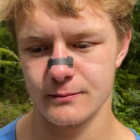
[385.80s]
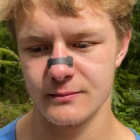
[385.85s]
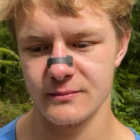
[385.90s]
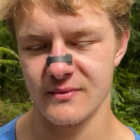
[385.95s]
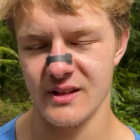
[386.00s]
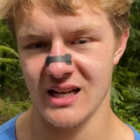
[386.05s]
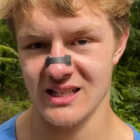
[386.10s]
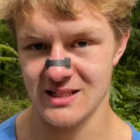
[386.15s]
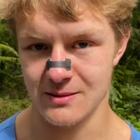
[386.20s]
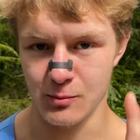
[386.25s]

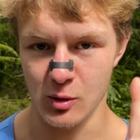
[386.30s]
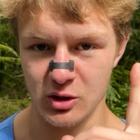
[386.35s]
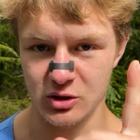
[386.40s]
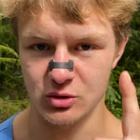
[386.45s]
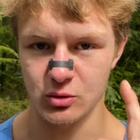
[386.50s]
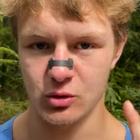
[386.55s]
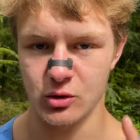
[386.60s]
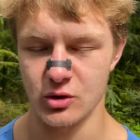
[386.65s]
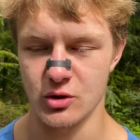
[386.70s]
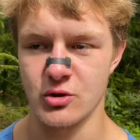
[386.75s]
That's
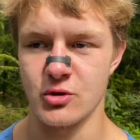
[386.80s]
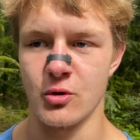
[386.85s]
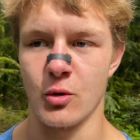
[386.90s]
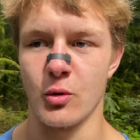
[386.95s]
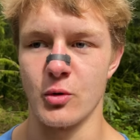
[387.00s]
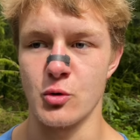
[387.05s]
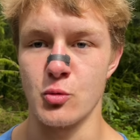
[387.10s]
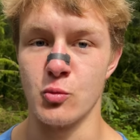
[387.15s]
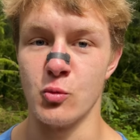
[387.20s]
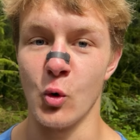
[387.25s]
muscle
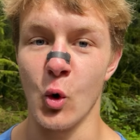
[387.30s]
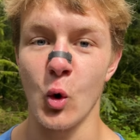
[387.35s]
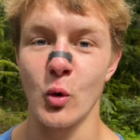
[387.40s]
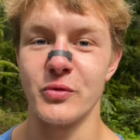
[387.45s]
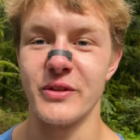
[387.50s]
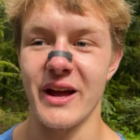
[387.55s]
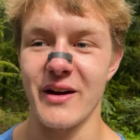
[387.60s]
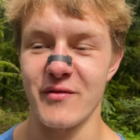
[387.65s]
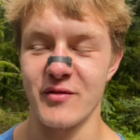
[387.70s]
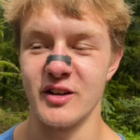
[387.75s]
control. You will
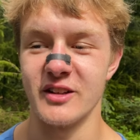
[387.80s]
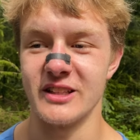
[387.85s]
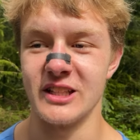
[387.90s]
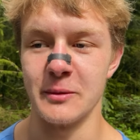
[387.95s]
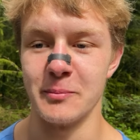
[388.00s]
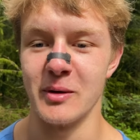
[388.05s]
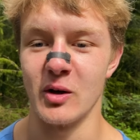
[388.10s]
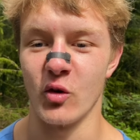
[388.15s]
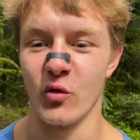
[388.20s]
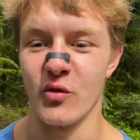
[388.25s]
definitely
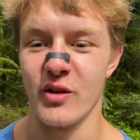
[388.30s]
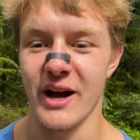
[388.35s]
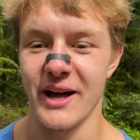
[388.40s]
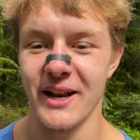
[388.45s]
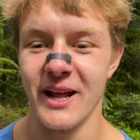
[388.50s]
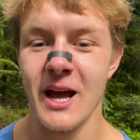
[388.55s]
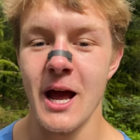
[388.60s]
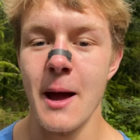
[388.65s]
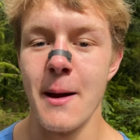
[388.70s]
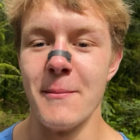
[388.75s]
build that
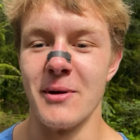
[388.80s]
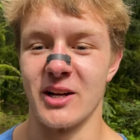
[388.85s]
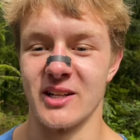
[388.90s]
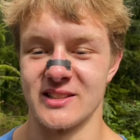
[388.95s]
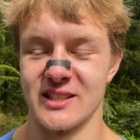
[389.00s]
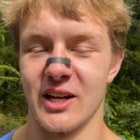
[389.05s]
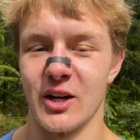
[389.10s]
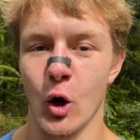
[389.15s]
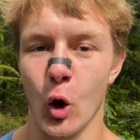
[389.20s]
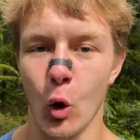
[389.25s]

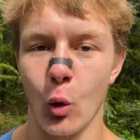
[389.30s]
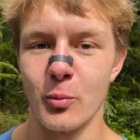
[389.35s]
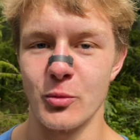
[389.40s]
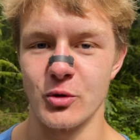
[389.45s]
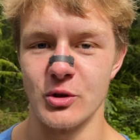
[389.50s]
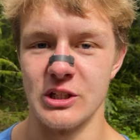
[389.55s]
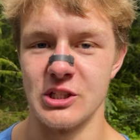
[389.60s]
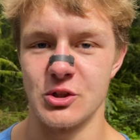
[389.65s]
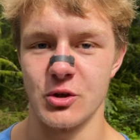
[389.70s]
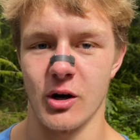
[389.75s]
because at home you
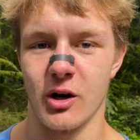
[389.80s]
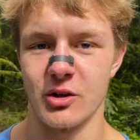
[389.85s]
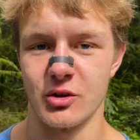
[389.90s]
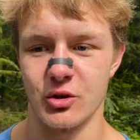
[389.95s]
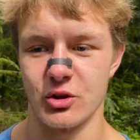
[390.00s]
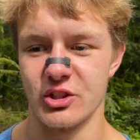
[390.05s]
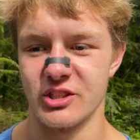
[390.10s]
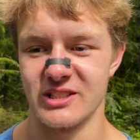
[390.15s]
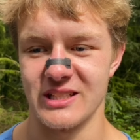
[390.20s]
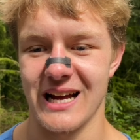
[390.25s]
need to
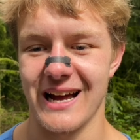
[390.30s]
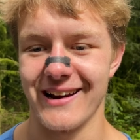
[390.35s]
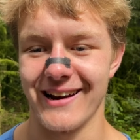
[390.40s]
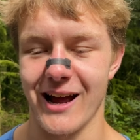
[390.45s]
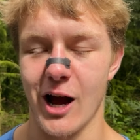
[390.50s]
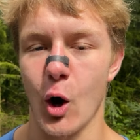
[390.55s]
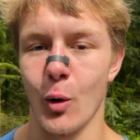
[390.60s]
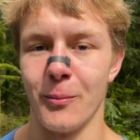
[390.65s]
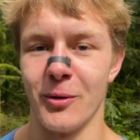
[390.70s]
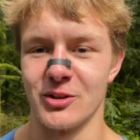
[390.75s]
understand
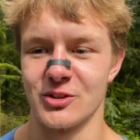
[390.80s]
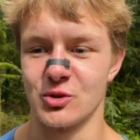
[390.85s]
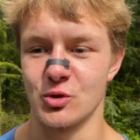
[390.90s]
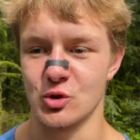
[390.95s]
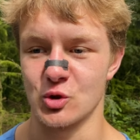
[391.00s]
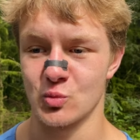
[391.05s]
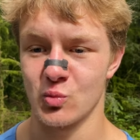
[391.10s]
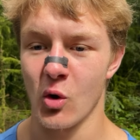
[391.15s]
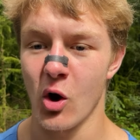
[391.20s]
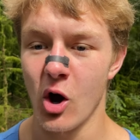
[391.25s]
how
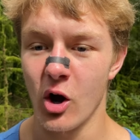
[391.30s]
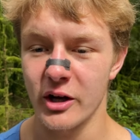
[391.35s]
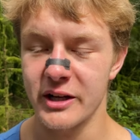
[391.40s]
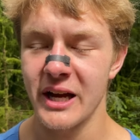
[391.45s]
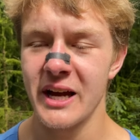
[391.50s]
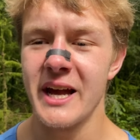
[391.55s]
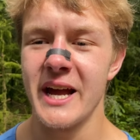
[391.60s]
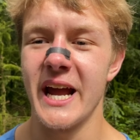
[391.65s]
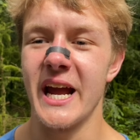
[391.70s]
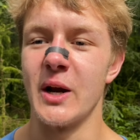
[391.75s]
muscles work,
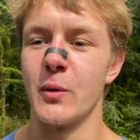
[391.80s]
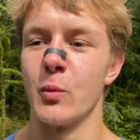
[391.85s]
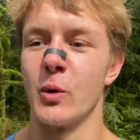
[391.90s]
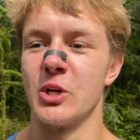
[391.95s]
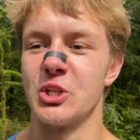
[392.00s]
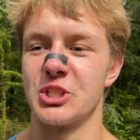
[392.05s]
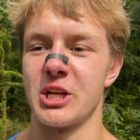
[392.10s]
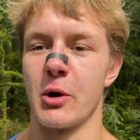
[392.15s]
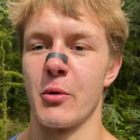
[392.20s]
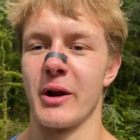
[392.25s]
in
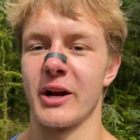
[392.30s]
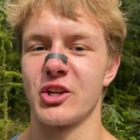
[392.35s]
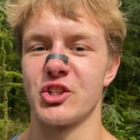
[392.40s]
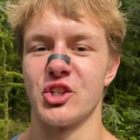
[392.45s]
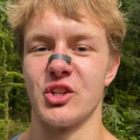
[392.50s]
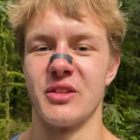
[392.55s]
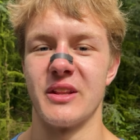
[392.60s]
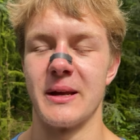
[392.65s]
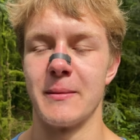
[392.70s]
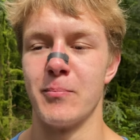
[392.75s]
which
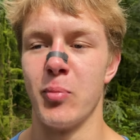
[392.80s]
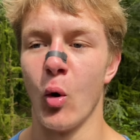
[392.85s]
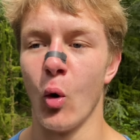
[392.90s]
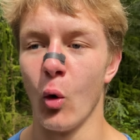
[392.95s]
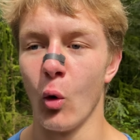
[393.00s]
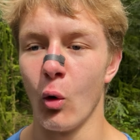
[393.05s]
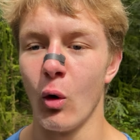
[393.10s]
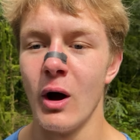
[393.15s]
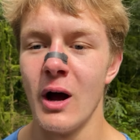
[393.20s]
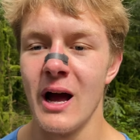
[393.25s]
direction they
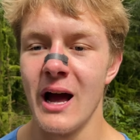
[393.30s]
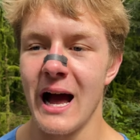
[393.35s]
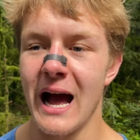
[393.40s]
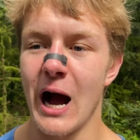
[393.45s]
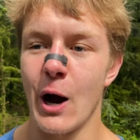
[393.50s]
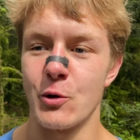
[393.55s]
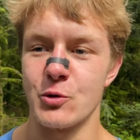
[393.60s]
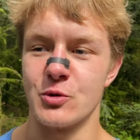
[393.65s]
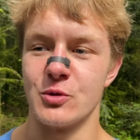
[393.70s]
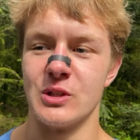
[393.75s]
pull,
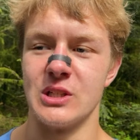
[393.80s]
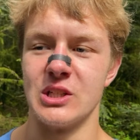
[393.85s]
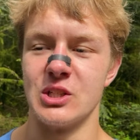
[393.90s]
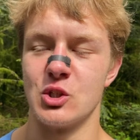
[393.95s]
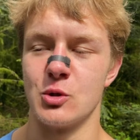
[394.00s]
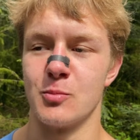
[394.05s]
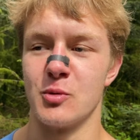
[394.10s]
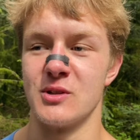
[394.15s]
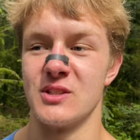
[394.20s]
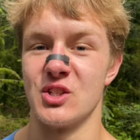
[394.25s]
how you need
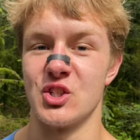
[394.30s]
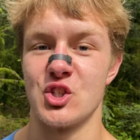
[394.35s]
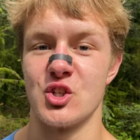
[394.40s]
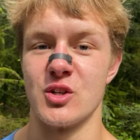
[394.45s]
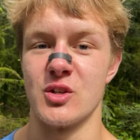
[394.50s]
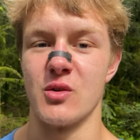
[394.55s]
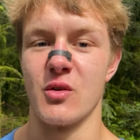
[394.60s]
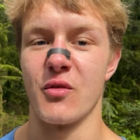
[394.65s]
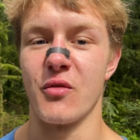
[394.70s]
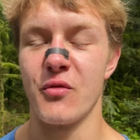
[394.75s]
to
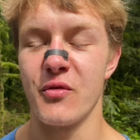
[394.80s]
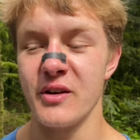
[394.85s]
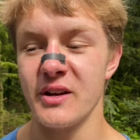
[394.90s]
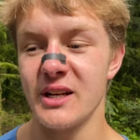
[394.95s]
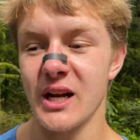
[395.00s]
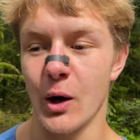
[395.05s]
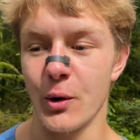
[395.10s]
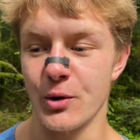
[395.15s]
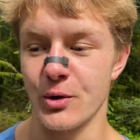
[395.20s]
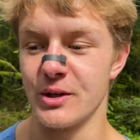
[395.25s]
position your feet,
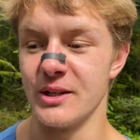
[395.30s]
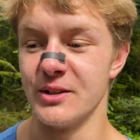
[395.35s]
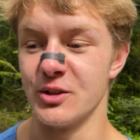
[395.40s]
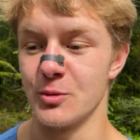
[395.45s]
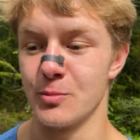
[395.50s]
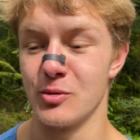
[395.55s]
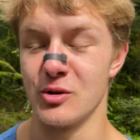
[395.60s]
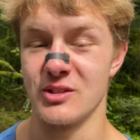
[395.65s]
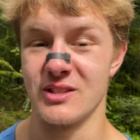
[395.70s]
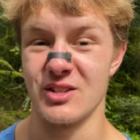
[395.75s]
how you need to
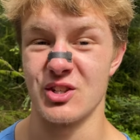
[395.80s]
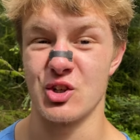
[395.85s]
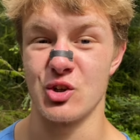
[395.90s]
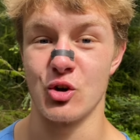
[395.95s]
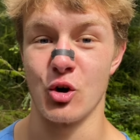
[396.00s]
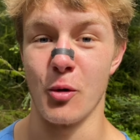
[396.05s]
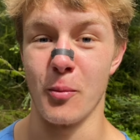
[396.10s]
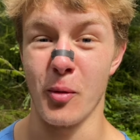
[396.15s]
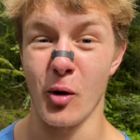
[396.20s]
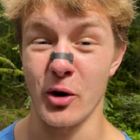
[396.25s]
position
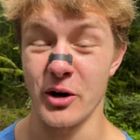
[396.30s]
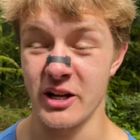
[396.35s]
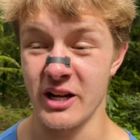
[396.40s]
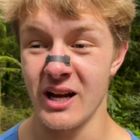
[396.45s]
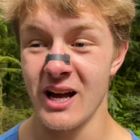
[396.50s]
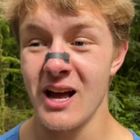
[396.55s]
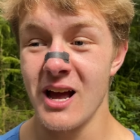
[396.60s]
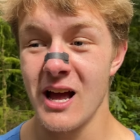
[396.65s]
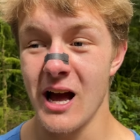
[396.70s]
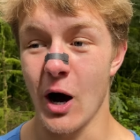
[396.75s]
your body,
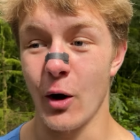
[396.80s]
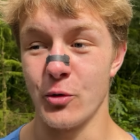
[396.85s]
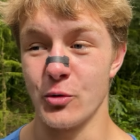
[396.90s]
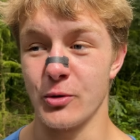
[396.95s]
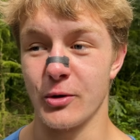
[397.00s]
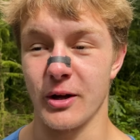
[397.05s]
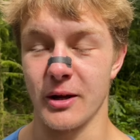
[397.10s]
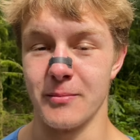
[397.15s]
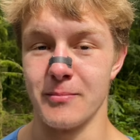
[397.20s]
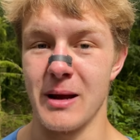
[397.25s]
how you
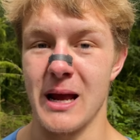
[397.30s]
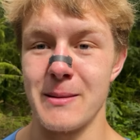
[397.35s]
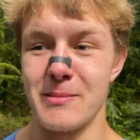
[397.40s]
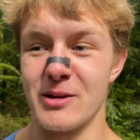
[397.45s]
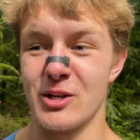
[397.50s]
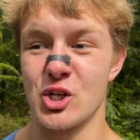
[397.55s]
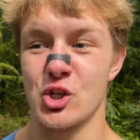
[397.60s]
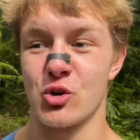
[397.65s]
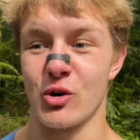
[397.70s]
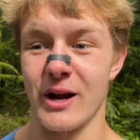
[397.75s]
can
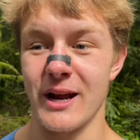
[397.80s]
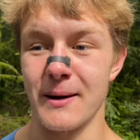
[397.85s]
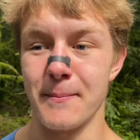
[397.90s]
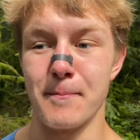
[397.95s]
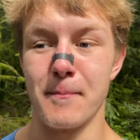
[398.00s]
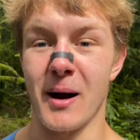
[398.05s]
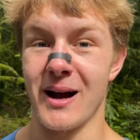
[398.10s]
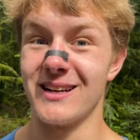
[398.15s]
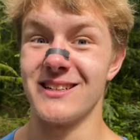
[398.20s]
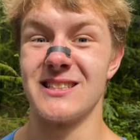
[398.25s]
maybe train
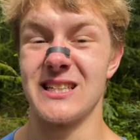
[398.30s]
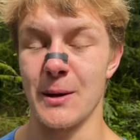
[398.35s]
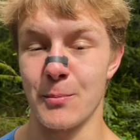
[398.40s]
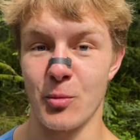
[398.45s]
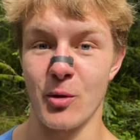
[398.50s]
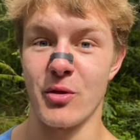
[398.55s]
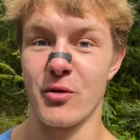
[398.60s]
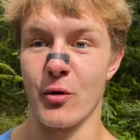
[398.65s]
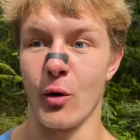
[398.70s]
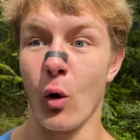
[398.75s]
bicep
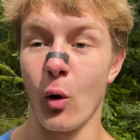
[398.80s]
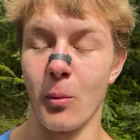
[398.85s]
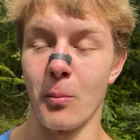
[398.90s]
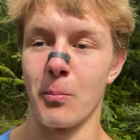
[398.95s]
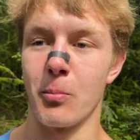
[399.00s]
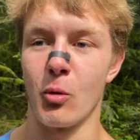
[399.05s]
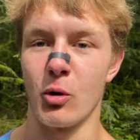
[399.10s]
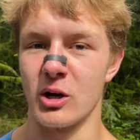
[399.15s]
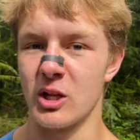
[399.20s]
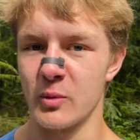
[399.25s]
with your
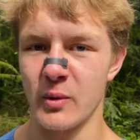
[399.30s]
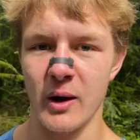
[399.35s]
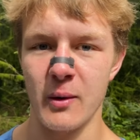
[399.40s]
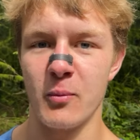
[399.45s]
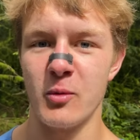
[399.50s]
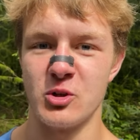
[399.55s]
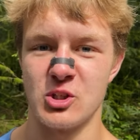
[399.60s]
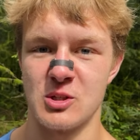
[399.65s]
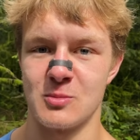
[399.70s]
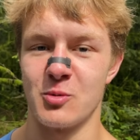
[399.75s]
own body weight,
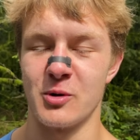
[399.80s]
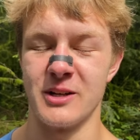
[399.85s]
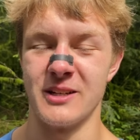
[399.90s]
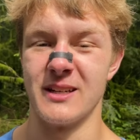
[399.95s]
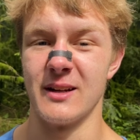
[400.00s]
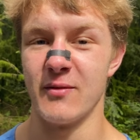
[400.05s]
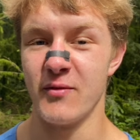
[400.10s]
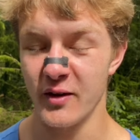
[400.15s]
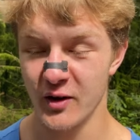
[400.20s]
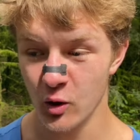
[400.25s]
which is pretty
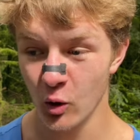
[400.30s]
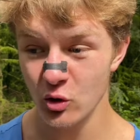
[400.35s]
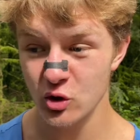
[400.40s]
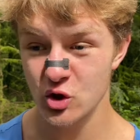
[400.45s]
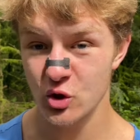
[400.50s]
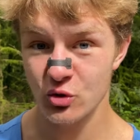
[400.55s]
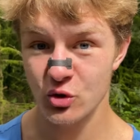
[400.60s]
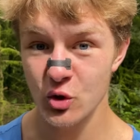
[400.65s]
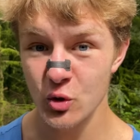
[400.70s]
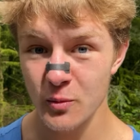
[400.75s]
difficult
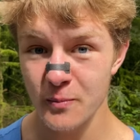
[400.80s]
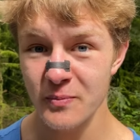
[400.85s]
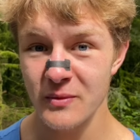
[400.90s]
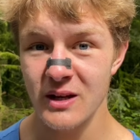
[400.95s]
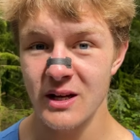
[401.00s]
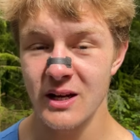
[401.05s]
to do,